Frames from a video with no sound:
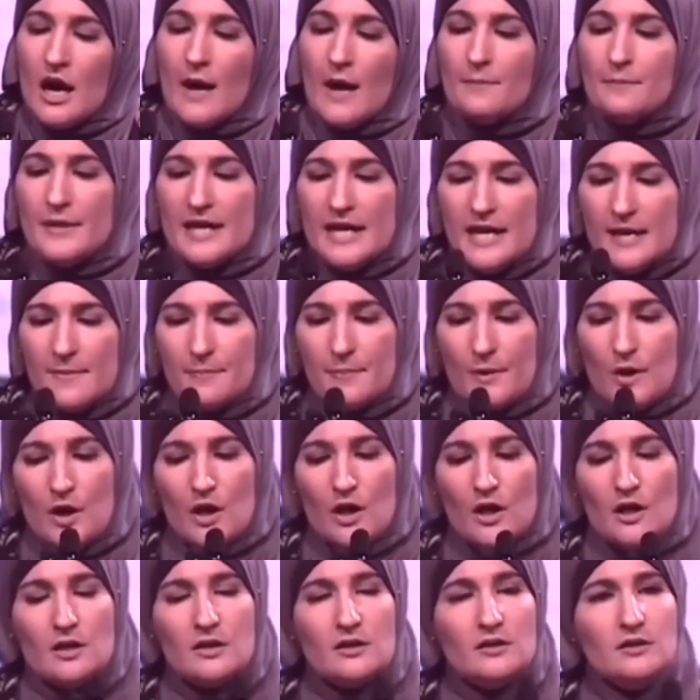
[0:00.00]
a
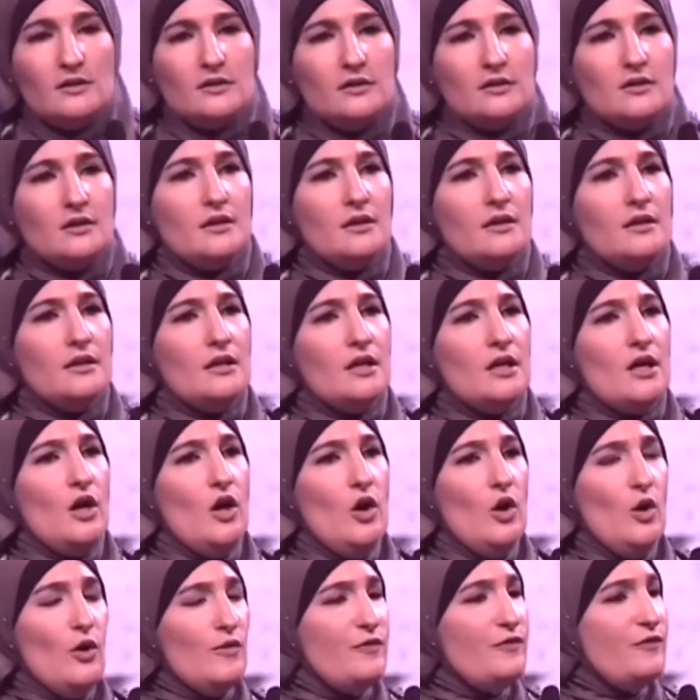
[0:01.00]
people
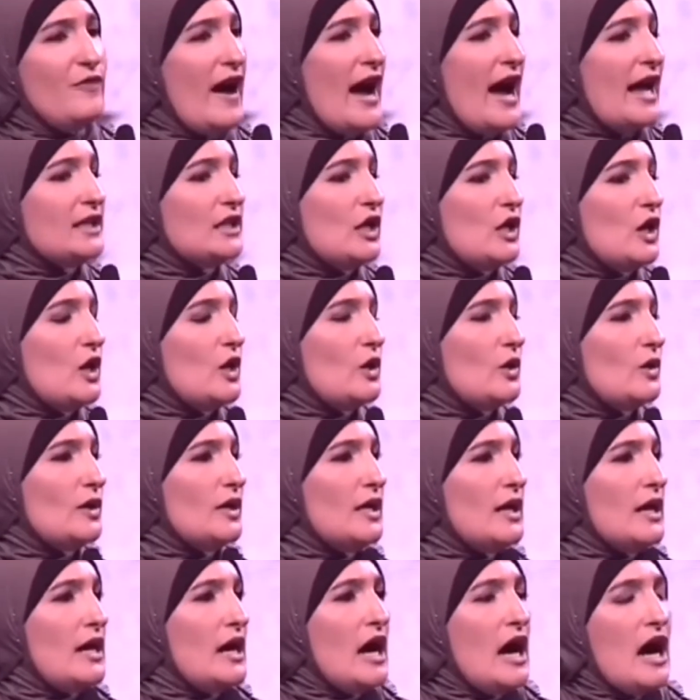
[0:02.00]
who
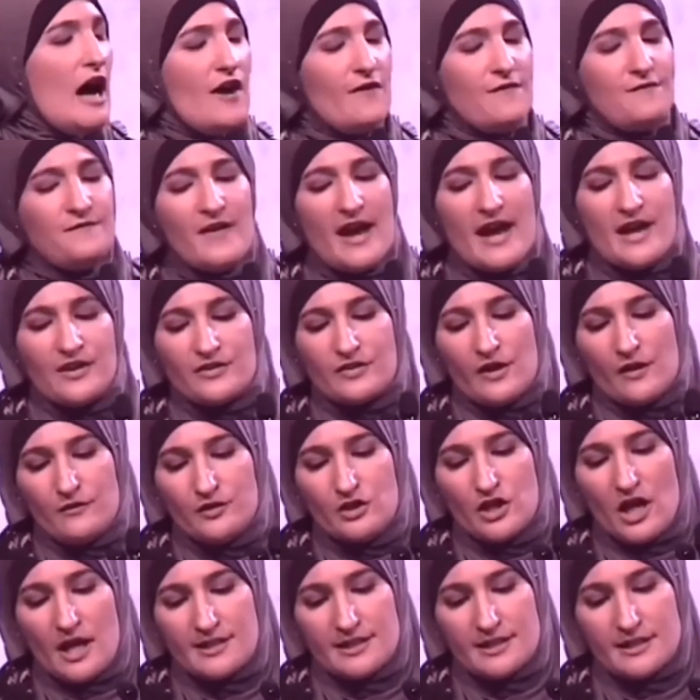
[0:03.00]
follow a faith
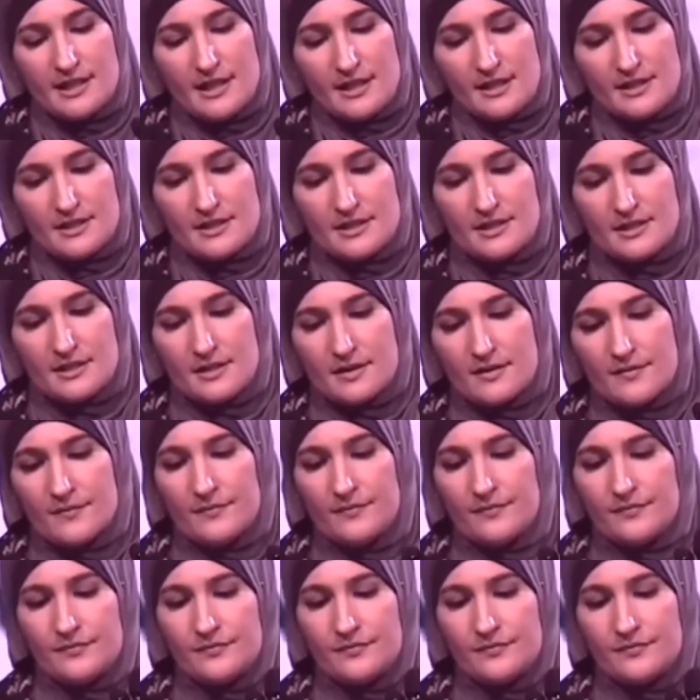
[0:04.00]
of justice.